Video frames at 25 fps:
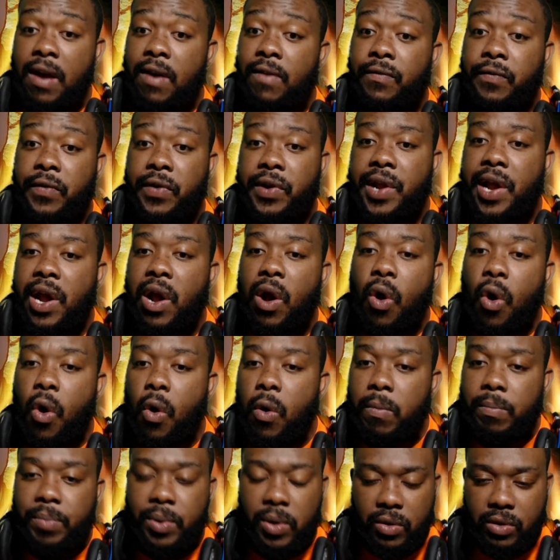for their
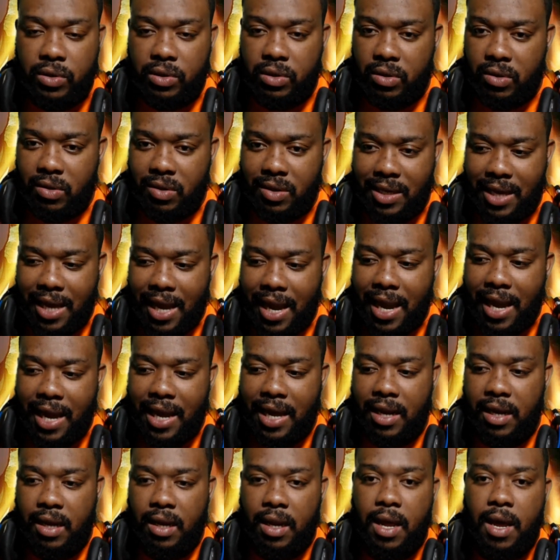own personal
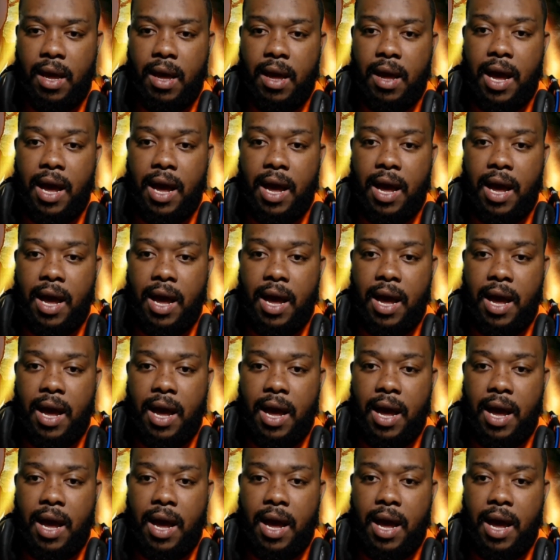gain.